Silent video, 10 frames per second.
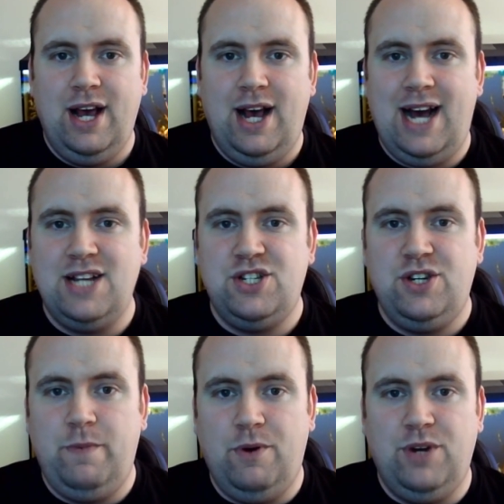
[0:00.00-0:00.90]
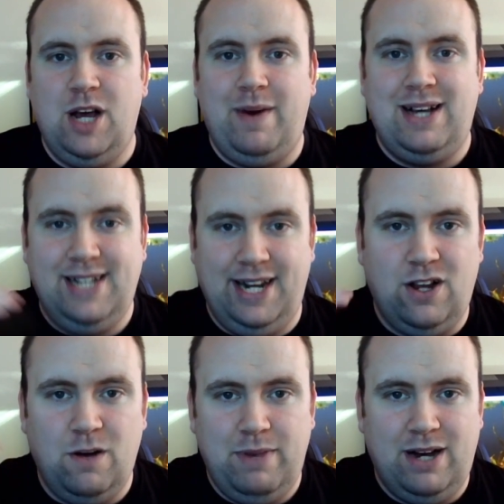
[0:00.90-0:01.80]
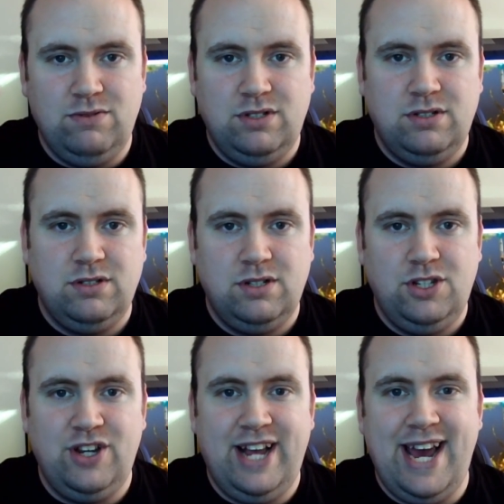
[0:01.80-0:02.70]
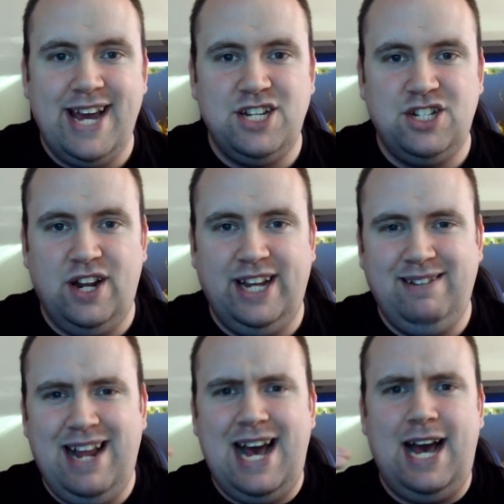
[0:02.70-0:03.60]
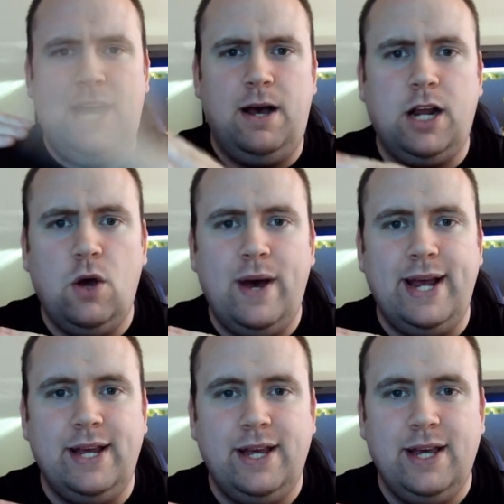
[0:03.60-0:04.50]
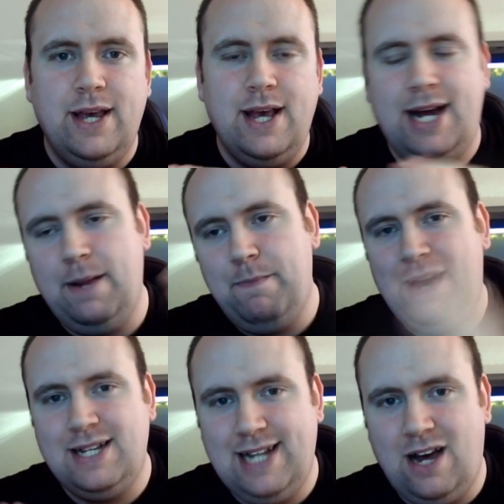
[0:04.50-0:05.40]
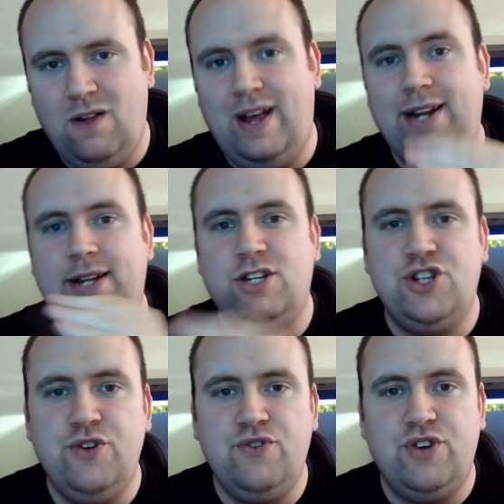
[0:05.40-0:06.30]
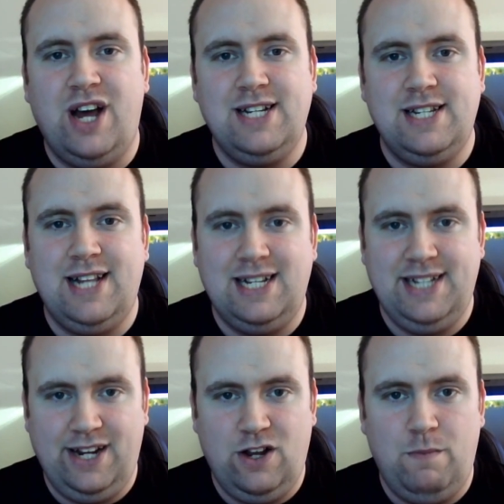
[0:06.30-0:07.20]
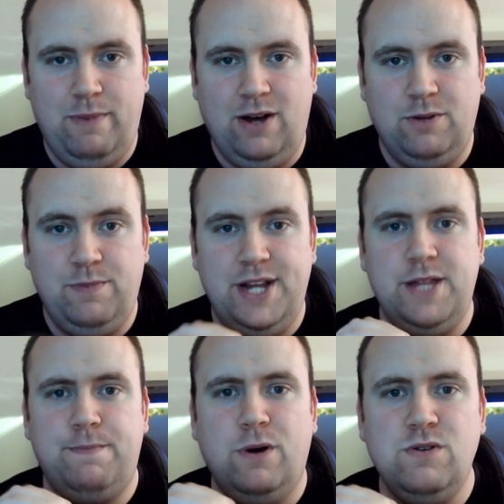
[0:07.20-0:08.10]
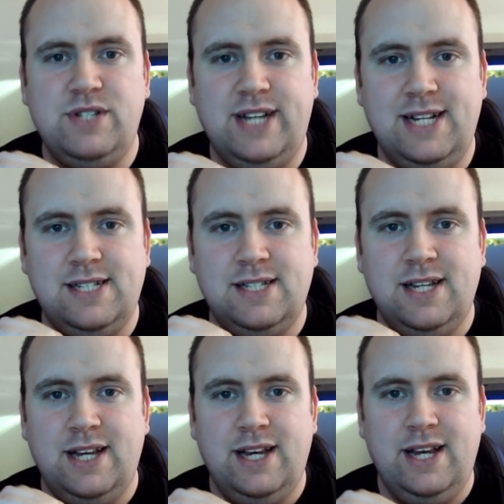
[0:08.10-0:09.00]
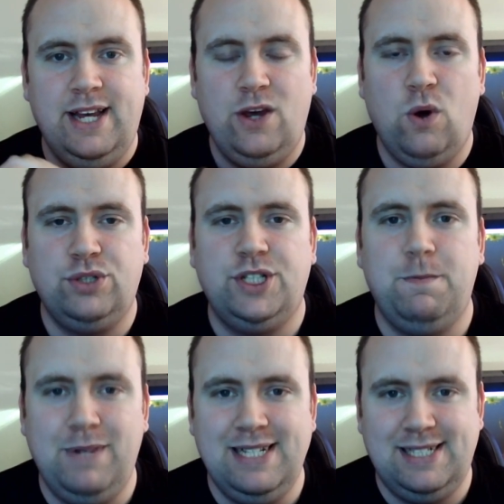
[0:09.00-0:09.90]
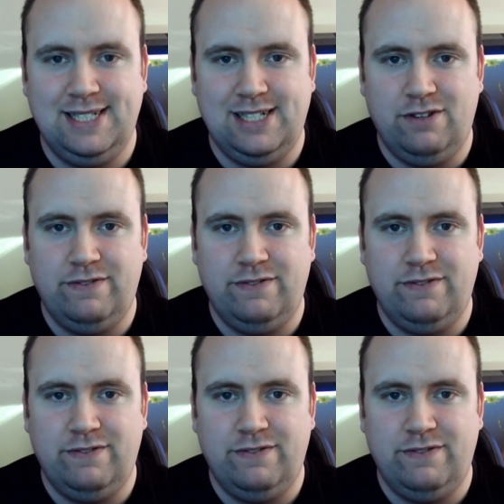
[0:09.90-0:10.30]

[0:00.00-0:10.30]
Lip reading: as you're building up acidic compounds, your KH is like, nah, go away. And it bats down and it just neutralizes that acidic compound. But in the process, it also depletes itself.